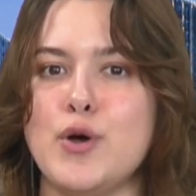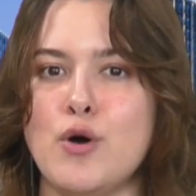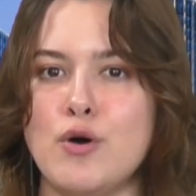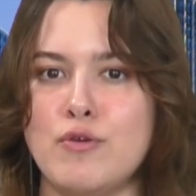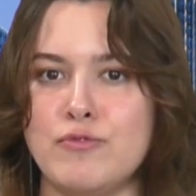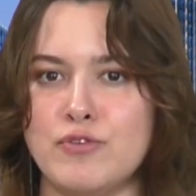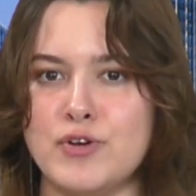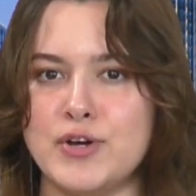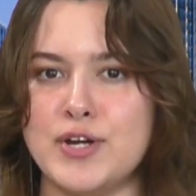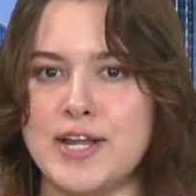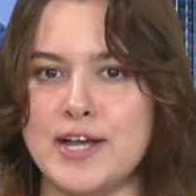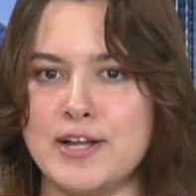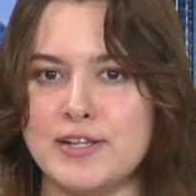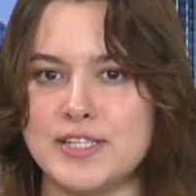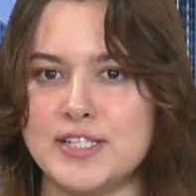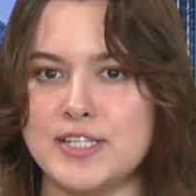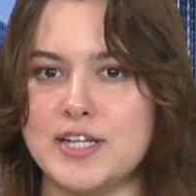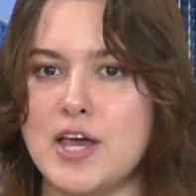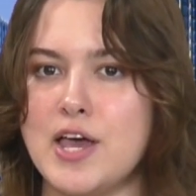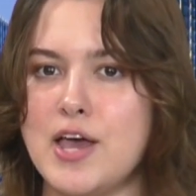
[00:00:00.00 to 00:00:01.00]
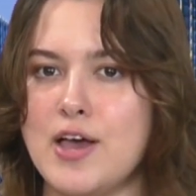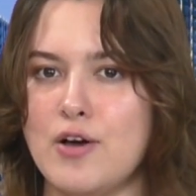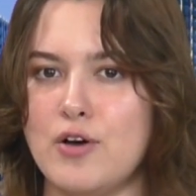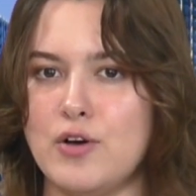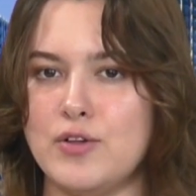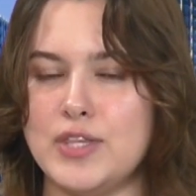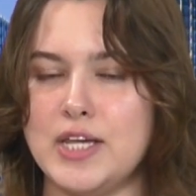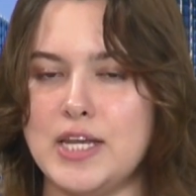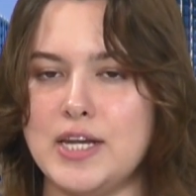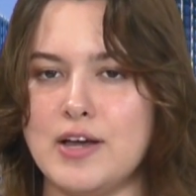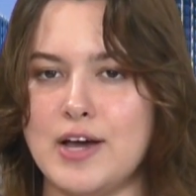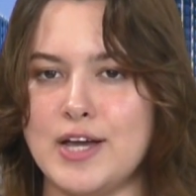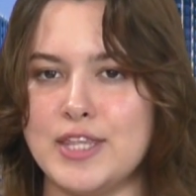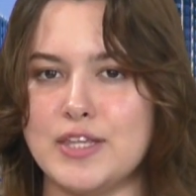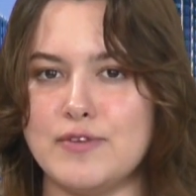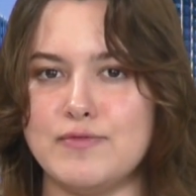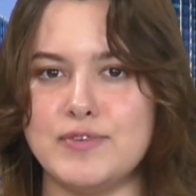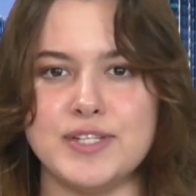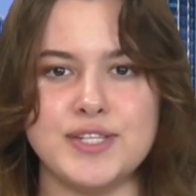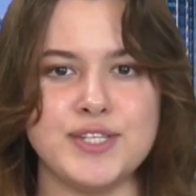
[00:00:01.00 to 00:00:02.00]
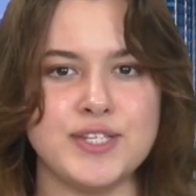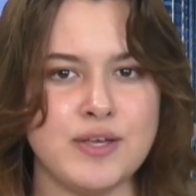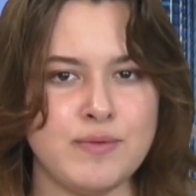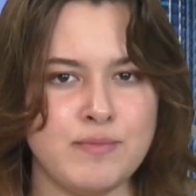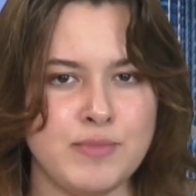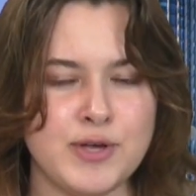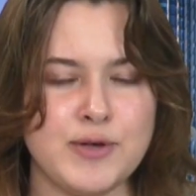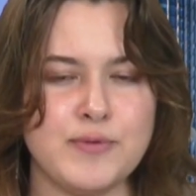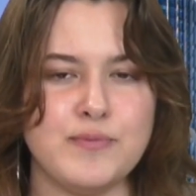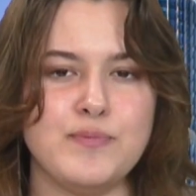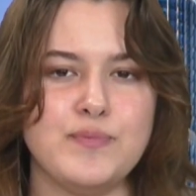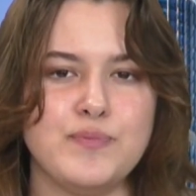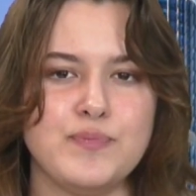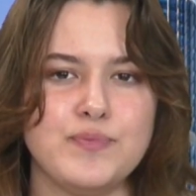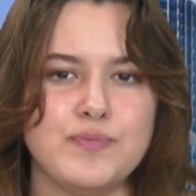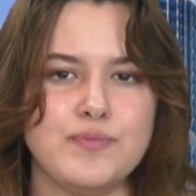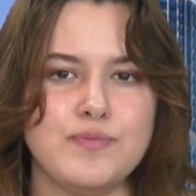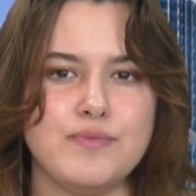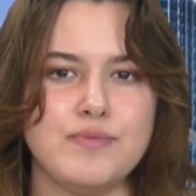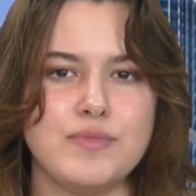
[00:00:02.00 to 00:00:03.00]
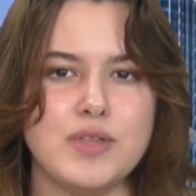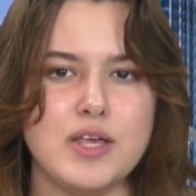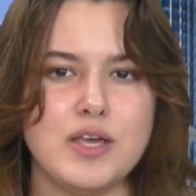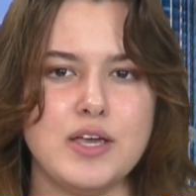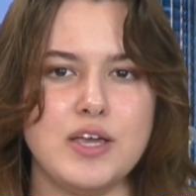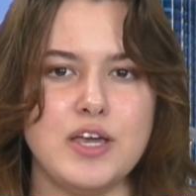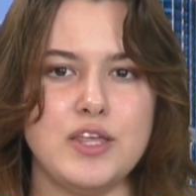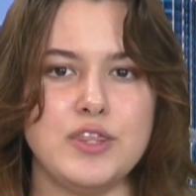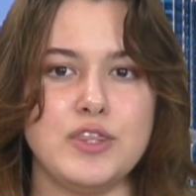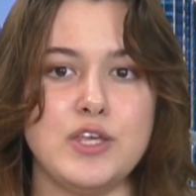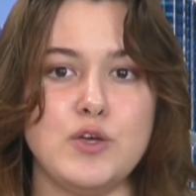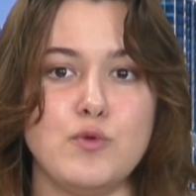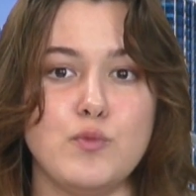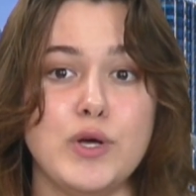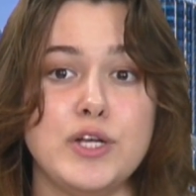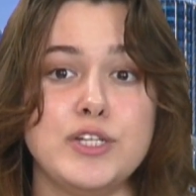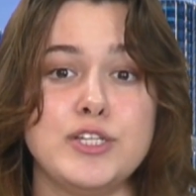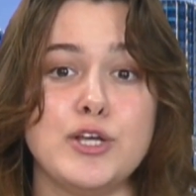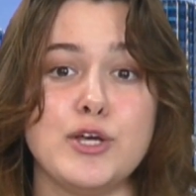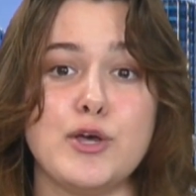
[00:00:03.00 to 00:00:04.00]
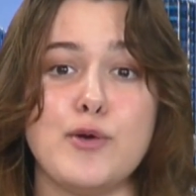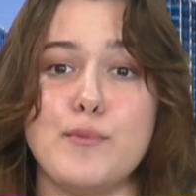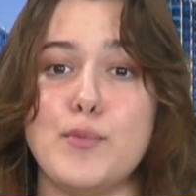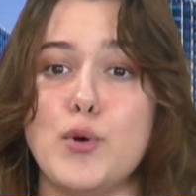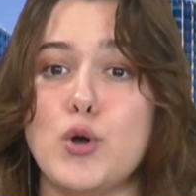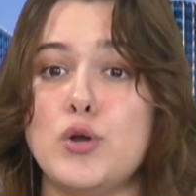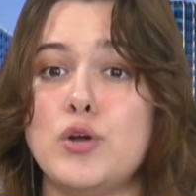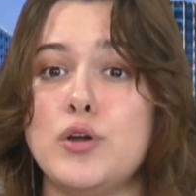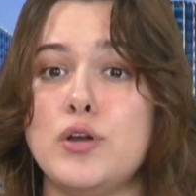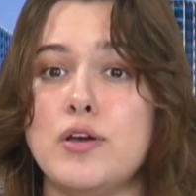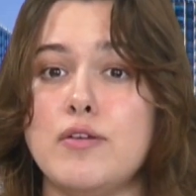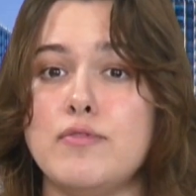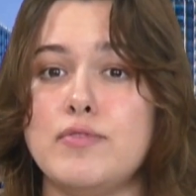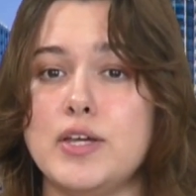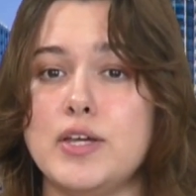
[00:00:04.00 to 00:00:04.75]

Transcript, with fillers: offer announced on the 9th of December. The retail component of the